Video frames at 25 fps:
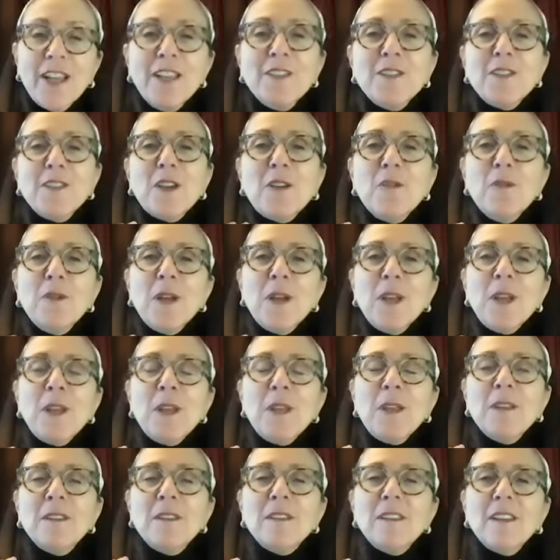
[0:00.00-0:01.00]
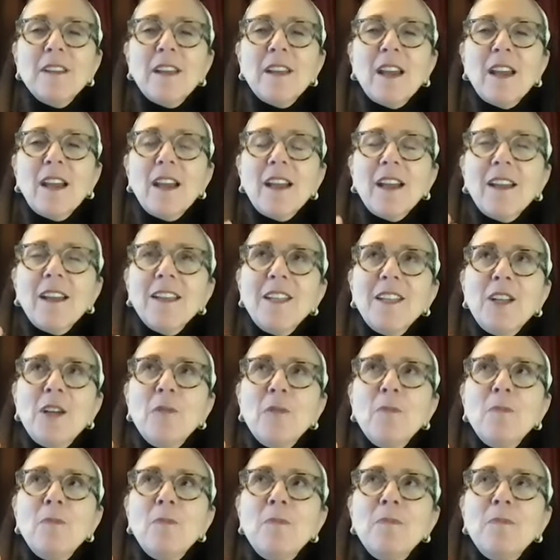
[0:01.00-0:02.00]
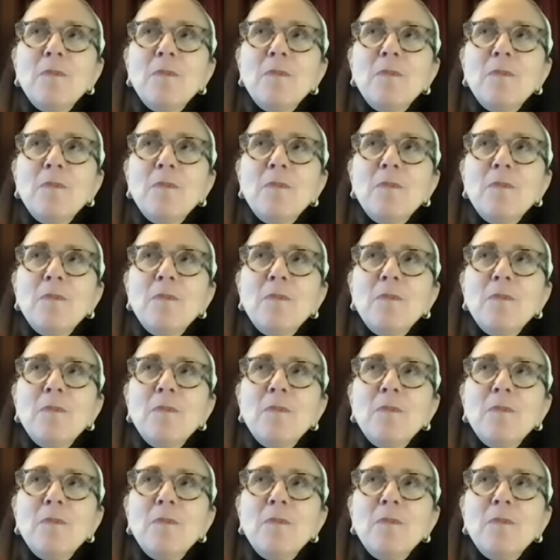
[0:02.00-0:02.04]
So, you know,